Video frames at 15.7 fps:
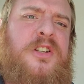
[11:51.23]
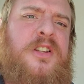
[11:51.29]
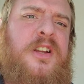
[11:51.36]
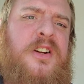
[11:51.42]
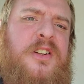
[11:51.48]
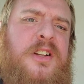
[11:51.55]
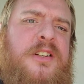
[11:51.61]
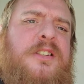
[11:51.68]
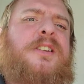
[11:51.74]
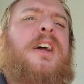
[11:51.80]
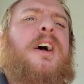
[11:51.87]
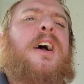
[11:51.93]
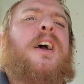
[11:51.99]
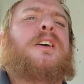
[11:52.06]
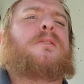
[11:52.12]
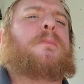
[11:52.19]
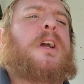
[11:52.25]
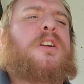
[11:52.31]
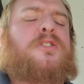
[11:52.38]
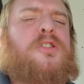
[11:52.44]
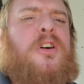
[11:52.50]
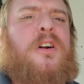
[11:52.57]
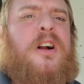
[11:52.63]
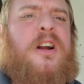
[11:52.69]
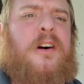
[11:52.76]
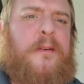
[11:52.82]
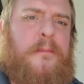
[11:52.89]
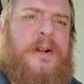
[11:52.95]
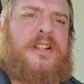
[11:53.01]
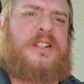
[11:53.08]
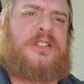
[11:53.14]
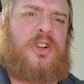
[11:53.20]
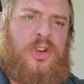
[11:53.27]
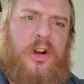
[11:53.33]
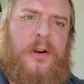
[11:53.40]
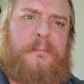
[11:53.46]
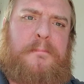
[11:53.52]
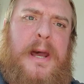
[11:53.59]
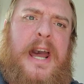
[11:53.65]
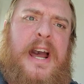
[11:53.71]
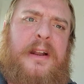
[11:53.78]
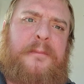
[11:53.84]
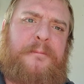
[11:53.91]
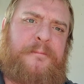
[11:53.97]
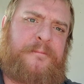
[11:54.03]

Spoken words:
you know, the CIA is making sure government doesn't look bad.